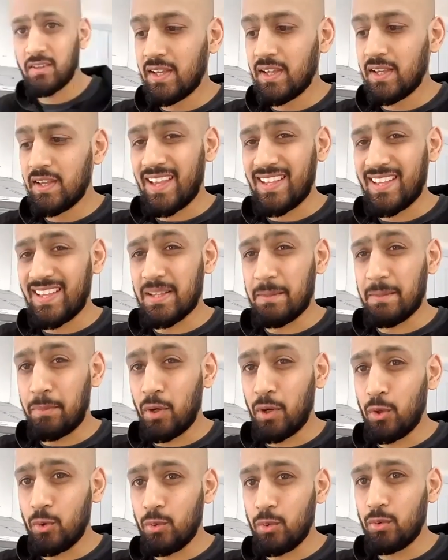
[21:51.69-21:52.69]
getting the
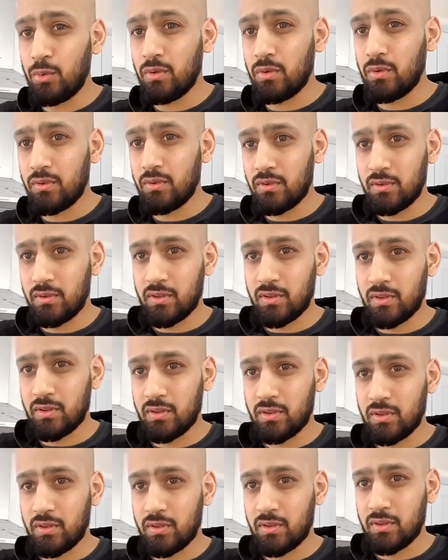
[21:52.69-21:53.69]
blue,
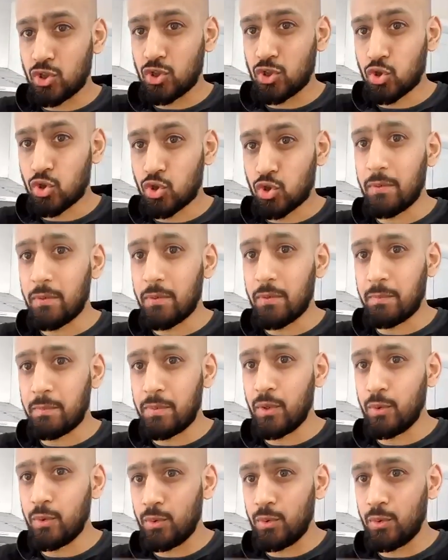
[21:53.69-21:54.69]
a drop of the
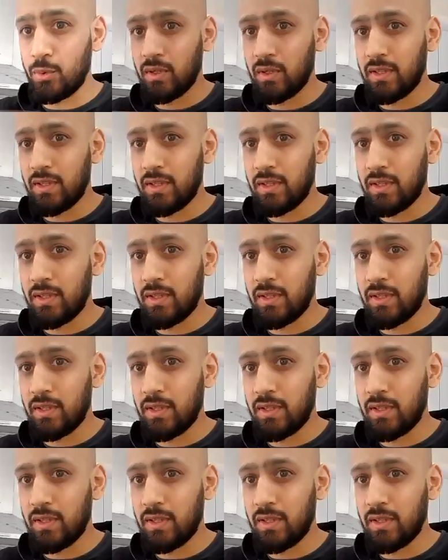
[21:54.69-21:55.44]
blue into the